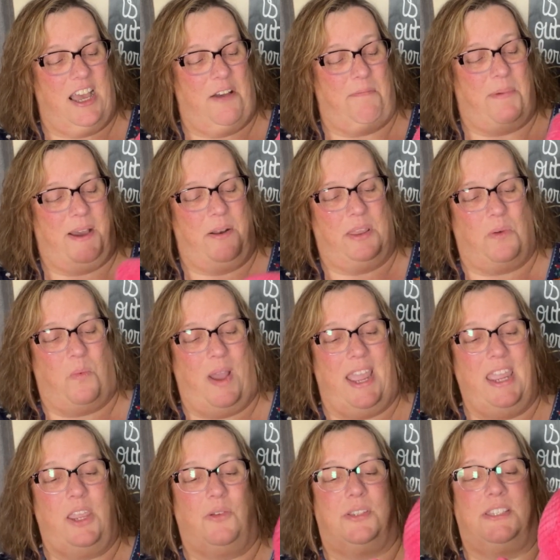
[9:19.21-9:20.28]
But the way
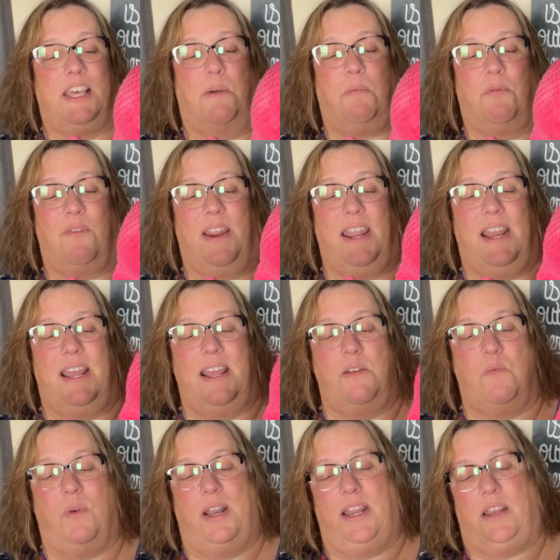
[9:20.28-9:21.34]
you separate it
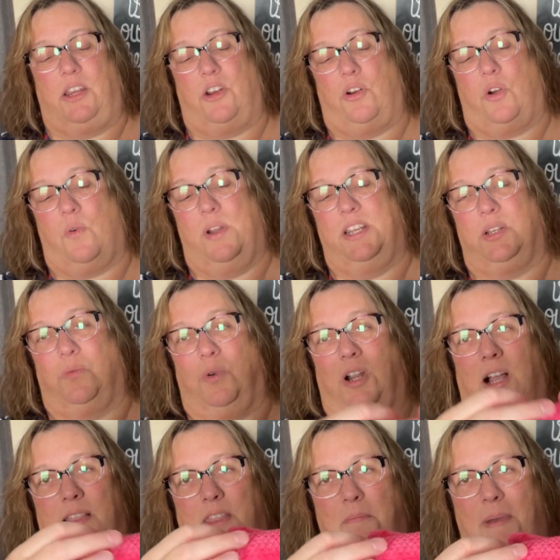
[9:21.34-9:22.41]
when you're going to
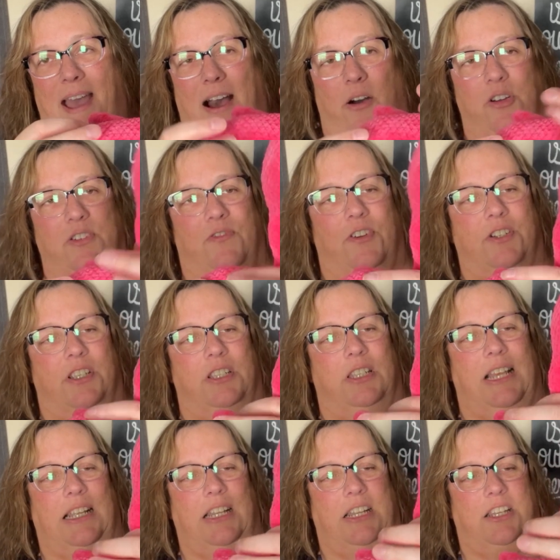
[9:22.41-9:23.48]
work on the pouch versus
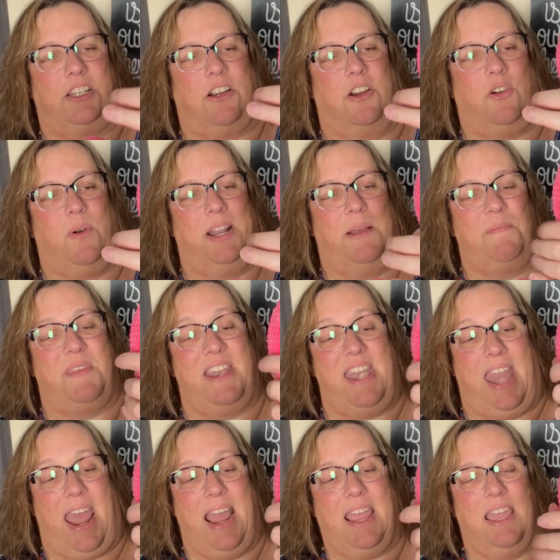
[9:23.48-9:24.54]
going to start going up the
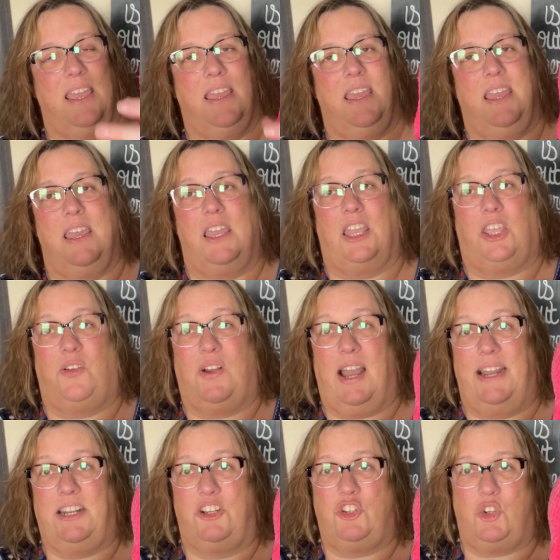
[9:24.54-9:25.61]
neck, you
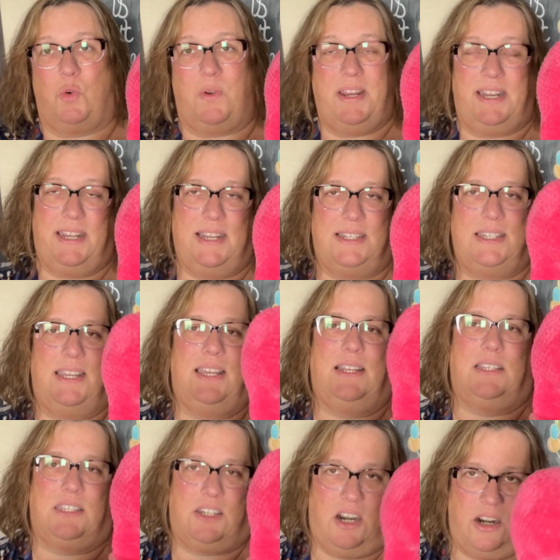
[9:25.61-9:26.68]
kind of join it
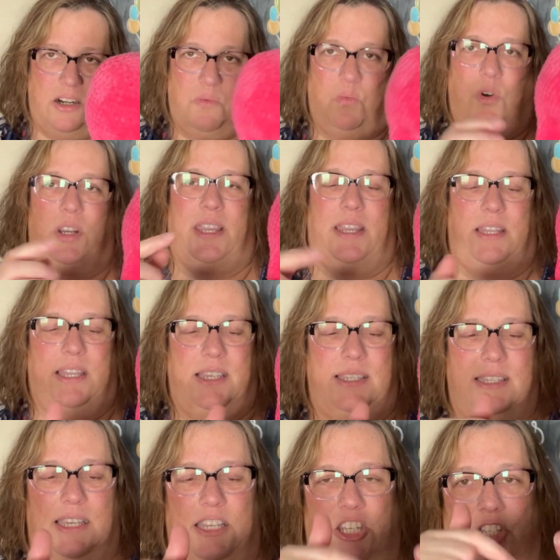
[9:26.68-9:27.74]
and start working
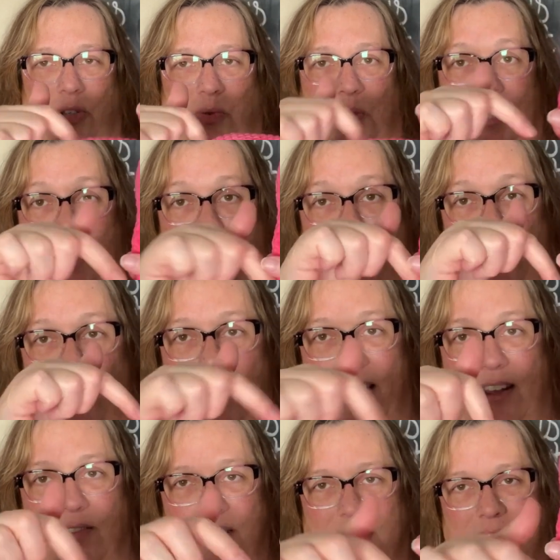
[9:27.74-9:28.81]
this in two separate
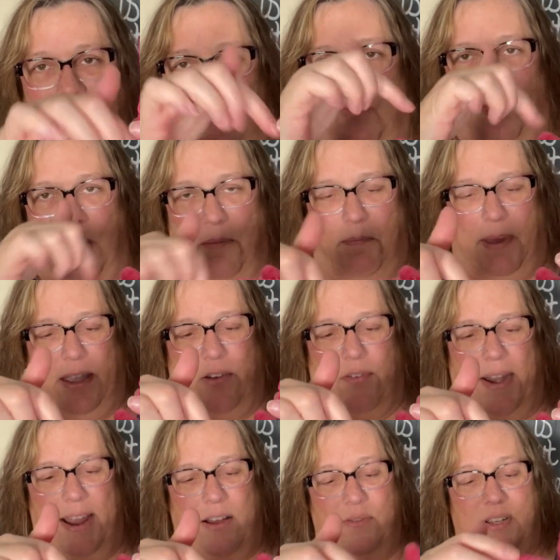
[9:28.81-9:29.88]
rounds instead of one big
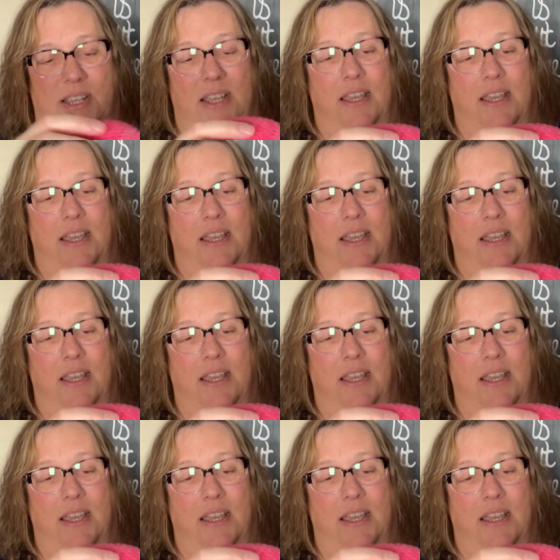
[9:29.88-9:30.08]
round.